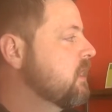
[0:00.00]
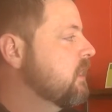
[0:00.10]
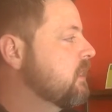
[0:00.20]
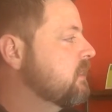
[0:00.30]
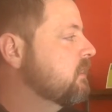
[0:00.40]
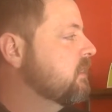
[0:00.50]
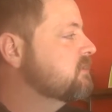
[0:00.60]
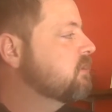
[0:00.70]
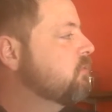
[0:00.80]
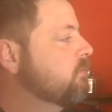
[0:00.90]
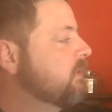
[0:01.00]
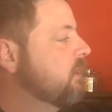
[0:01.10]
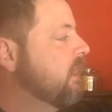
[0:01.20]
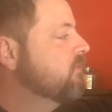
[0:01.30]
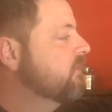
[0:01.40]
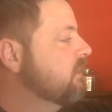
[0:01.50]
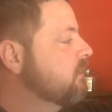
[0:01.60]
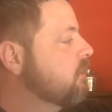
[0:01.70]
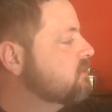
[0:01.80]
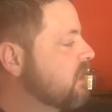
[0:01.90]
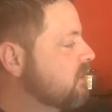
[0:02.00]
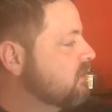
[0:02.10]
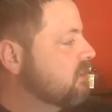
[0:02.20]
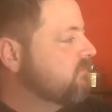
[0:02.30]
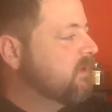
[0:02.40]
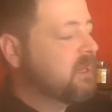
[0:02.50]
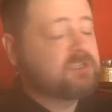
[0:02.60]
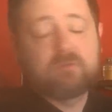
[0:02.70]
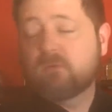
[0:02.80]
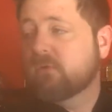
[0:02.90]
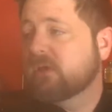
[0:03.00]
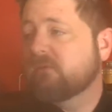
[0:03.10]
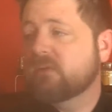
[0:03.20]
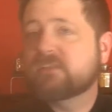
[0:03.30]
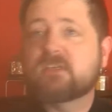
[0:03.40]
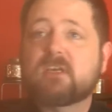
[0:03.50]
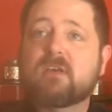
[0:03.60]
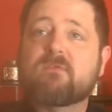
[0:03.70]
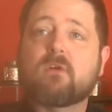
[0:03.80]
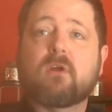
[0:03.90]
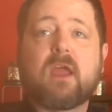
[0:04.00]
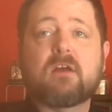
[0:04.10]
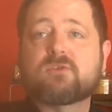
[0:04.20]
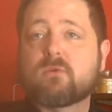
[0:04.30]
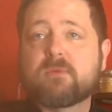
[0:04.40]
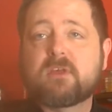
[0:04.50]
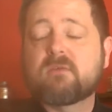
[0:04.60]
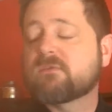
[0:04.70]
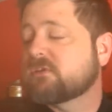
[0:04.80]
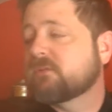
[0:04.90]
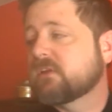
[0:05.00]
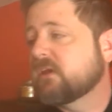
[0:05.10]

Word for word: Uh, and so everything that goes out in a gift bag, so if you want to give it as a gift or a housewarming gift or something